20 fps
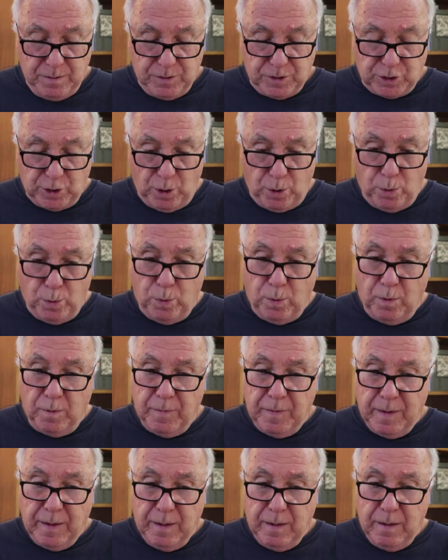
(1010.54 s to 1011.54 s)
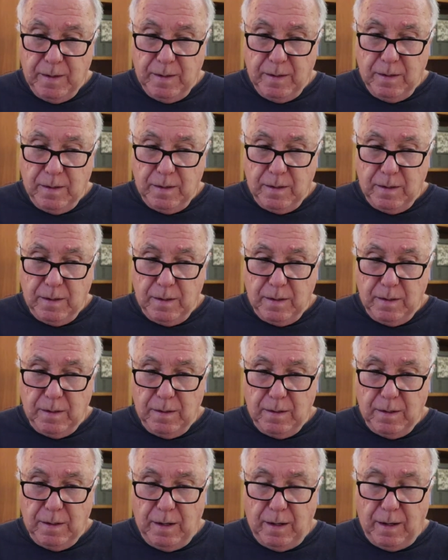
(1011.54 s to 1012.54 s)
So
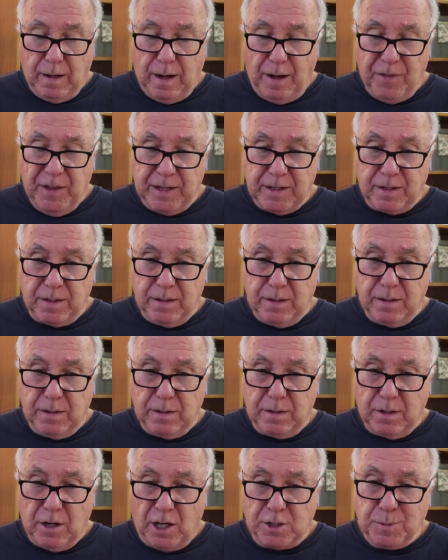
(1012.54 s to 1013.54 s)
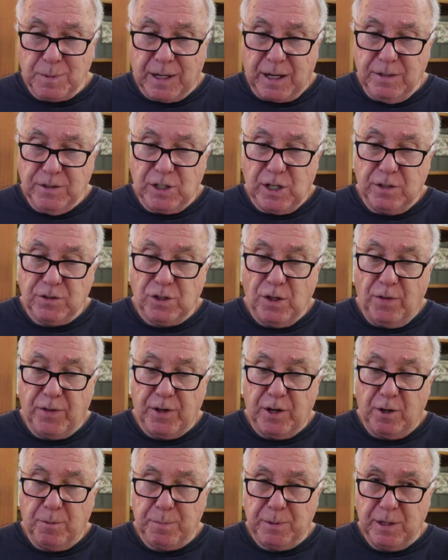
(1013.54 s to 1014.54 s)
I think cosmic intention
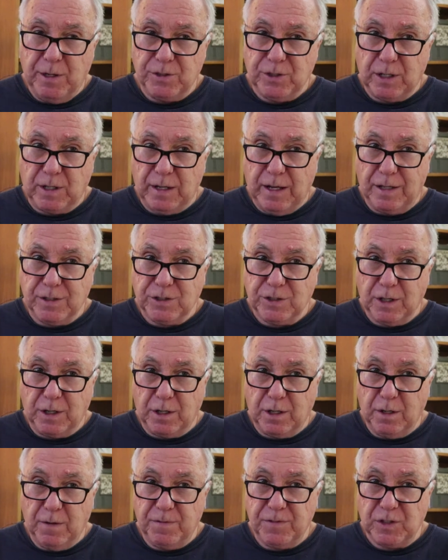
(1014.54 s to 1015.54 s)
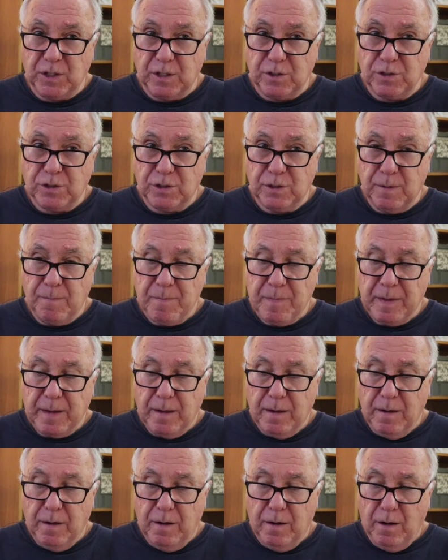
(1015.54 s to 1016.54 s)
therapy is a class that gives us
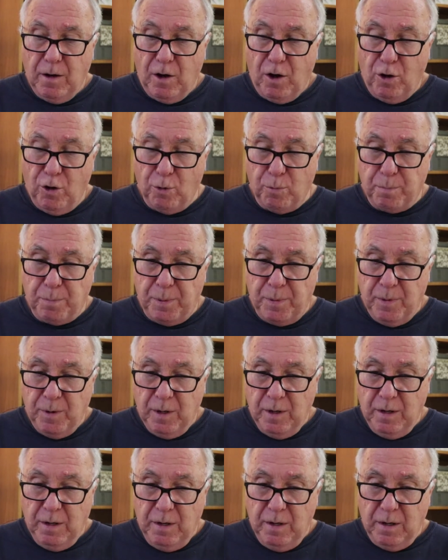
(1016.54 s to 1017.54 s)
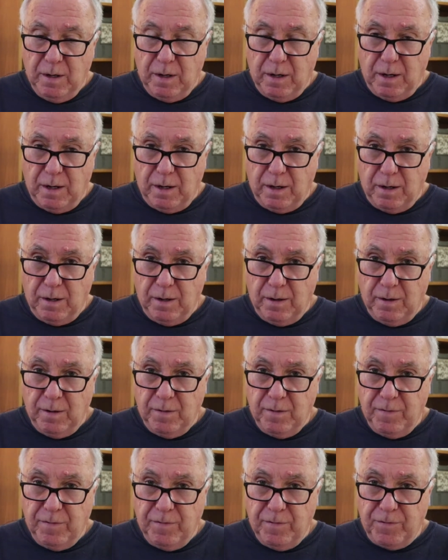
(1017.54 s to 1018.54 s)
hope
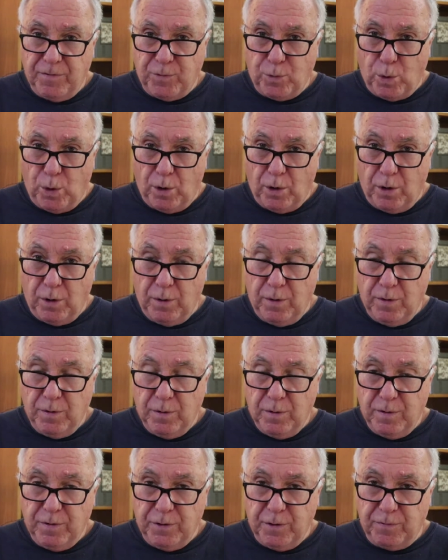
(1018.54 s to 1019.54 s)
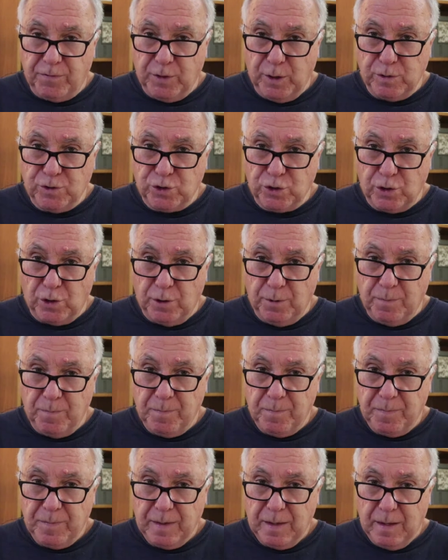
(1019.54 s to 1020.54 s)
for the future,
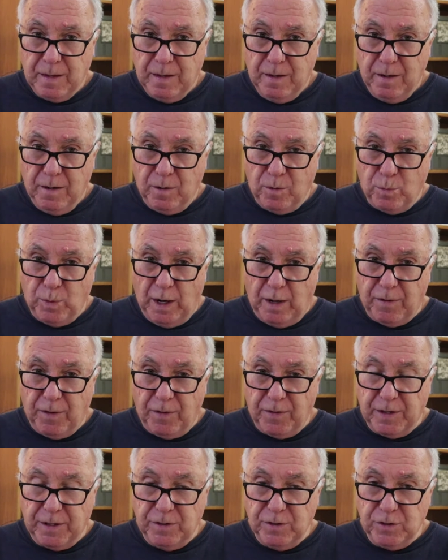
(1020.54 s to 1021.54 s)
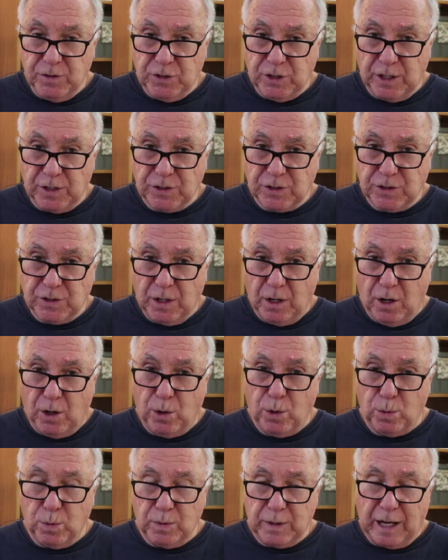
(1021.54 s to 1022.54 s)
rather than just,
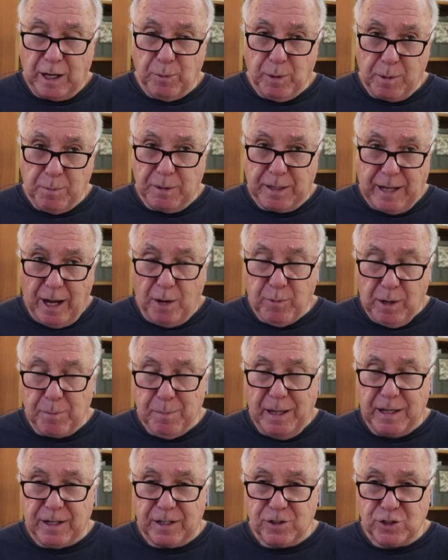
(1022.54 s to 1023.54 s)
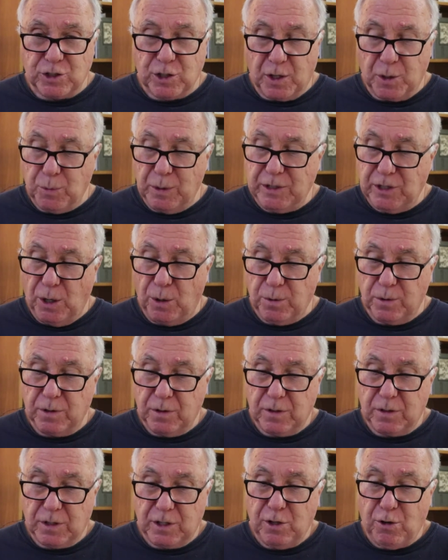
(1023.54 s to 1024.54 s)
can we make it so that we don't
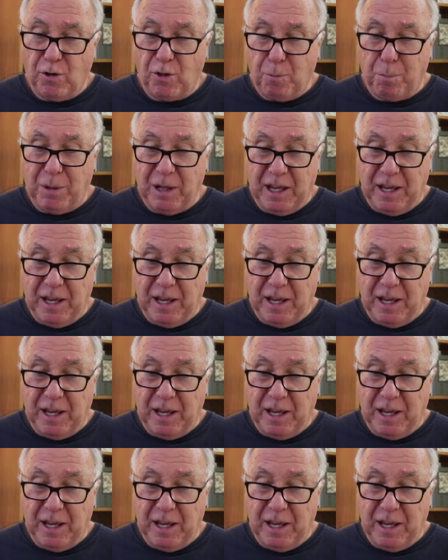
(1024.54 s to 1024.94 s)
kill the